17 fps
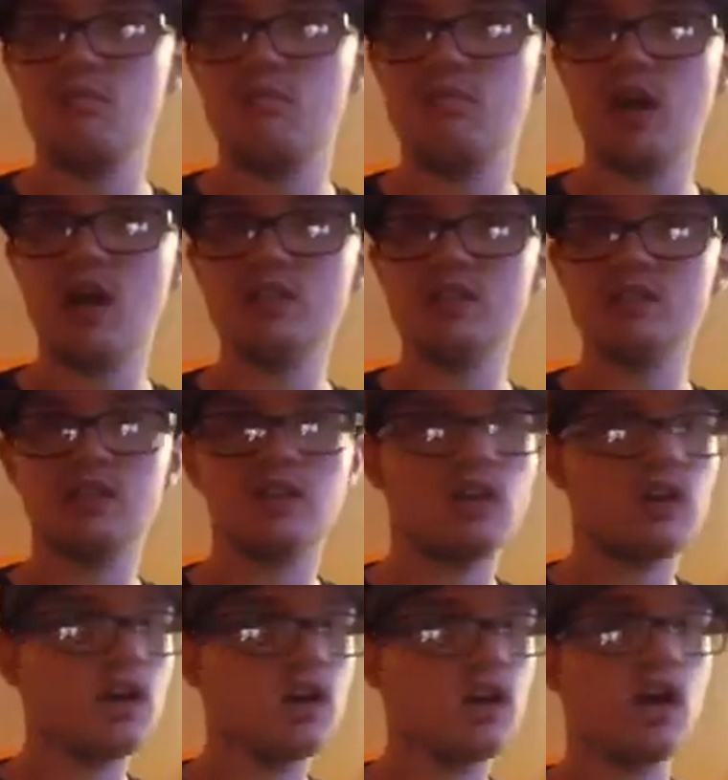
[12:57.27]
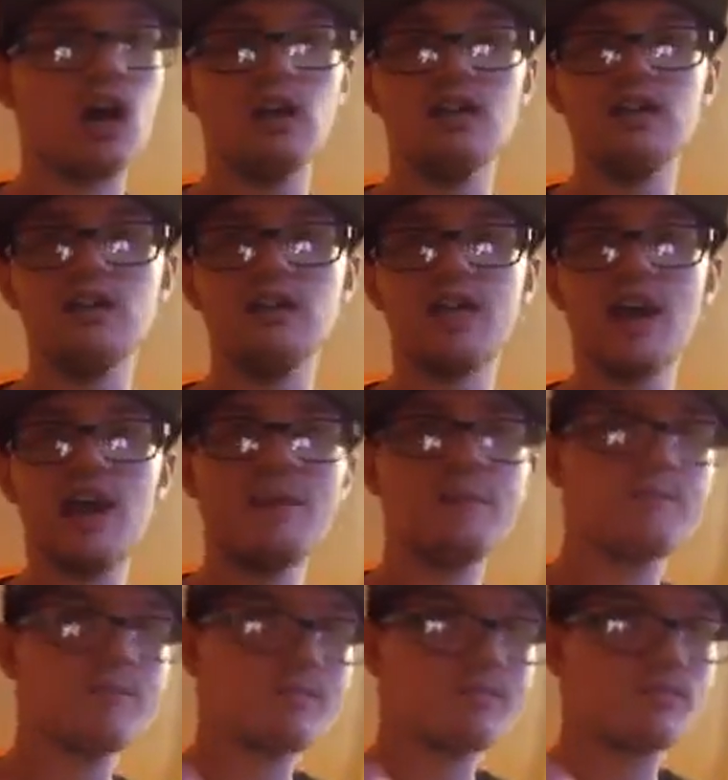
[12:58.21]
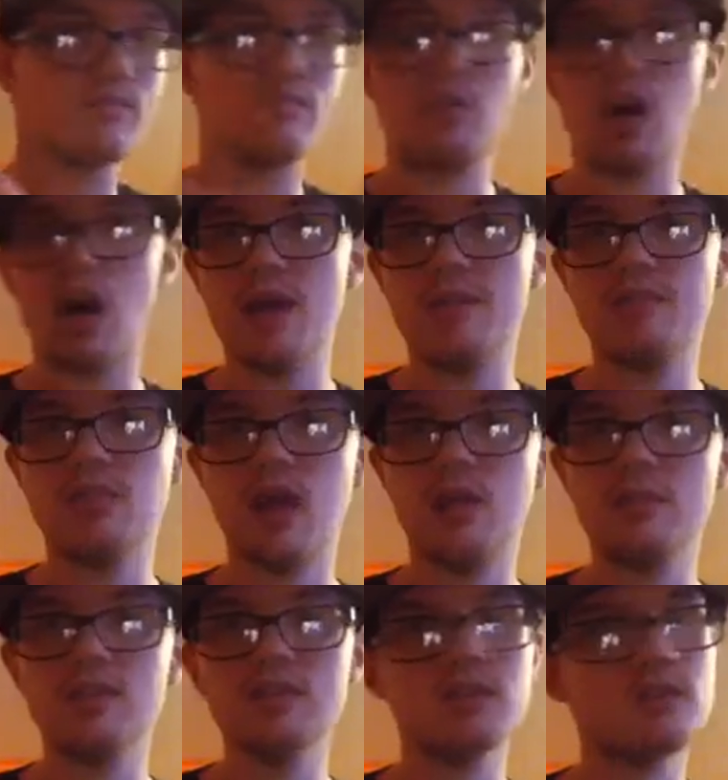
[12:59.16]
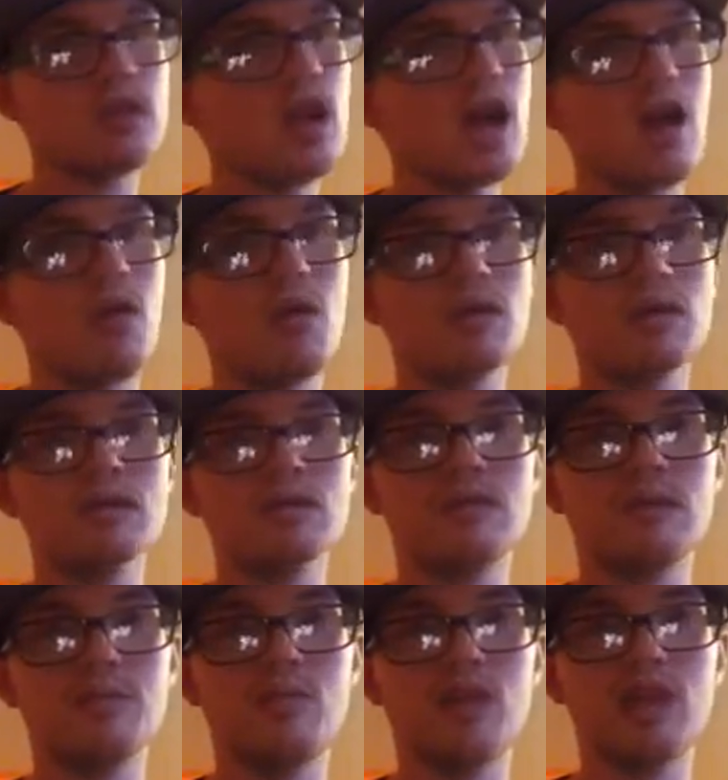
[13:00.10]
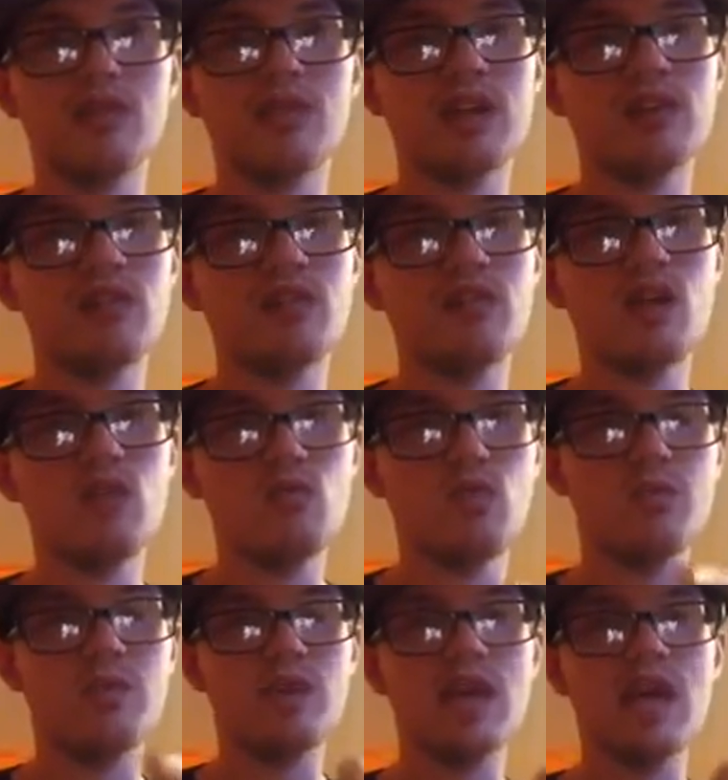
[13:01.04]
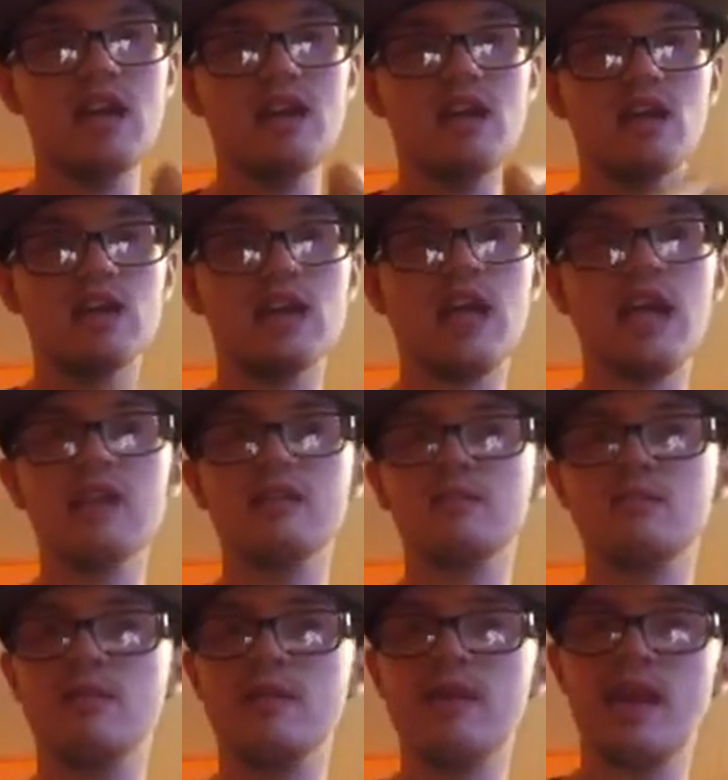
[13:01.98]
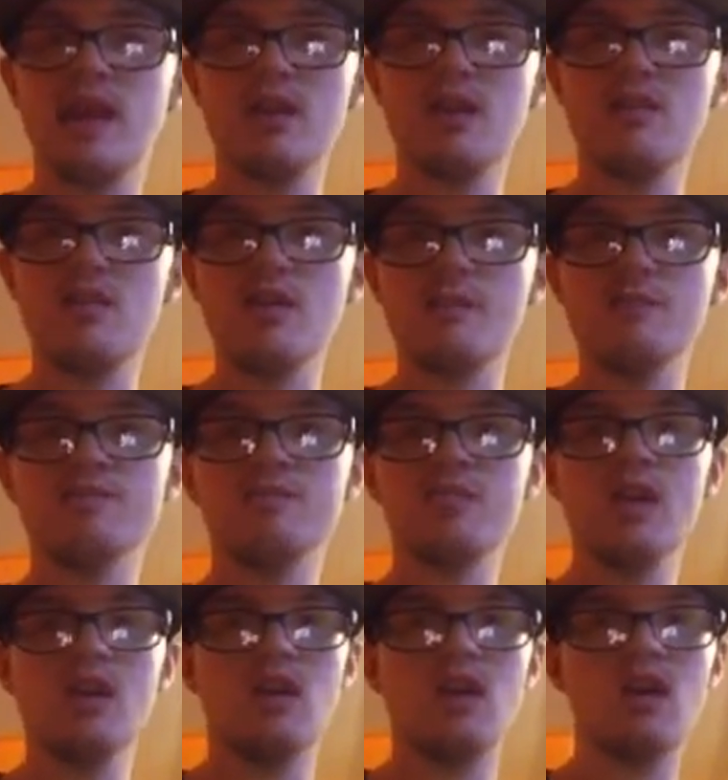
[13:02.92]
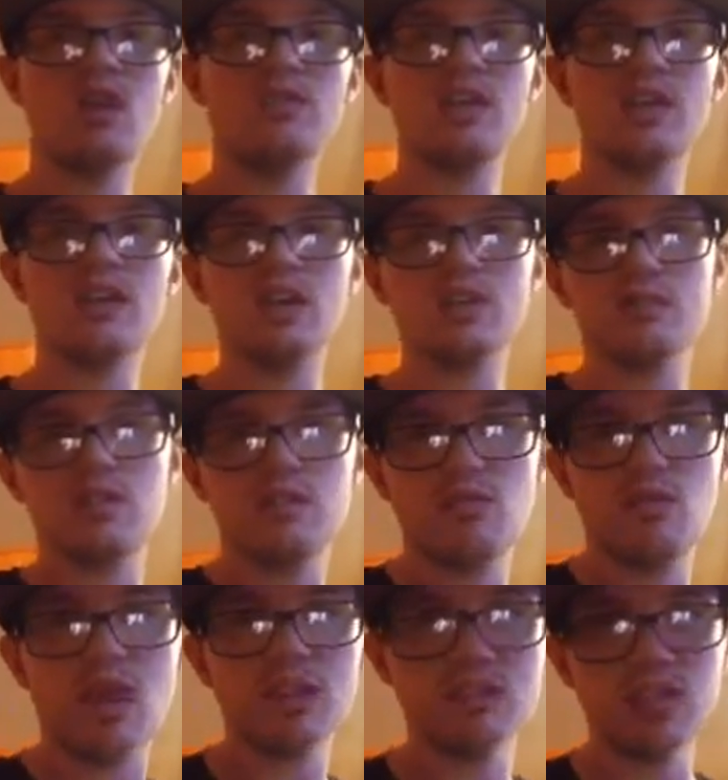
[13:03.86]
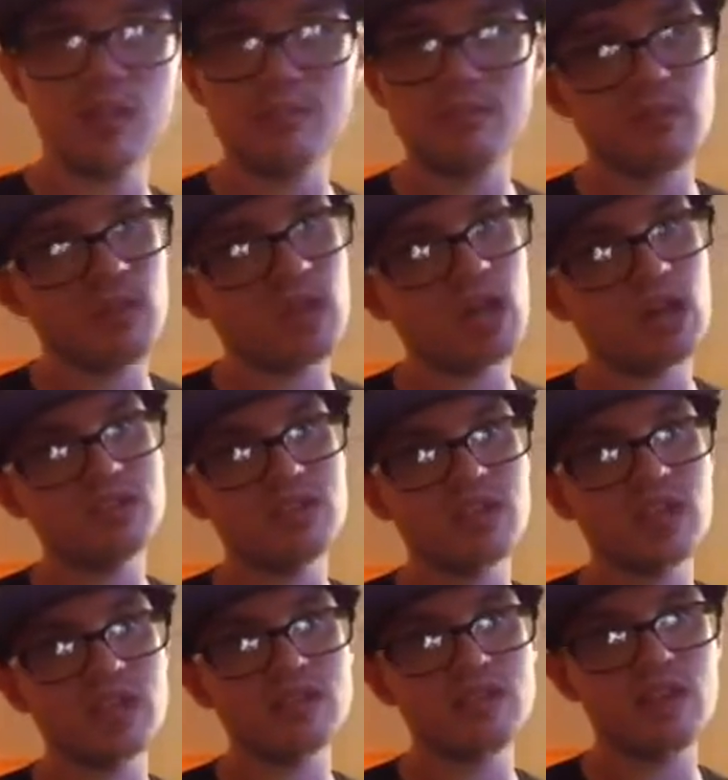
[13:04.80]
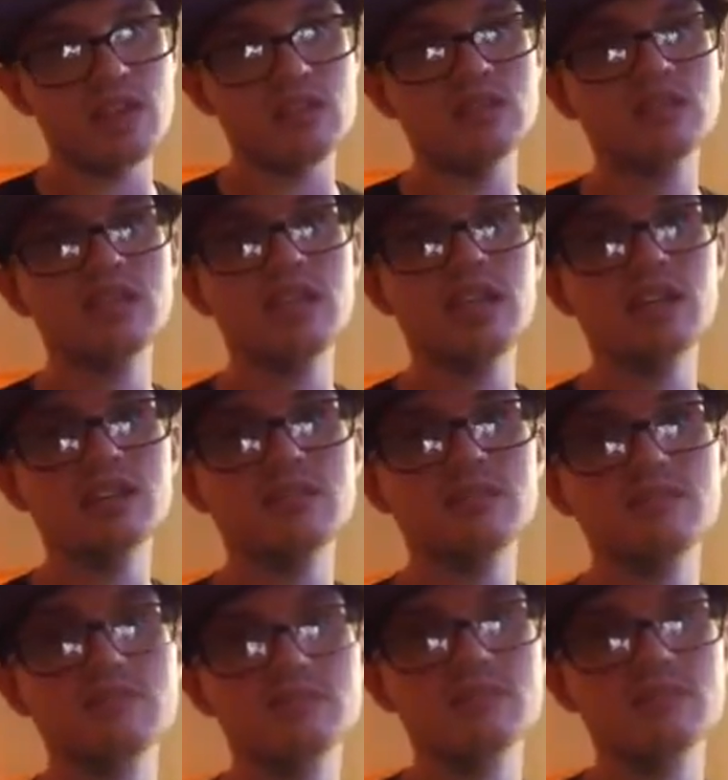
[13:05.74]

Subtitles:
But, other than that, I promise, the Bright Lightning review will be heading of you. Alright, thank you guys so much for watching. I'll see you guys later. See yas!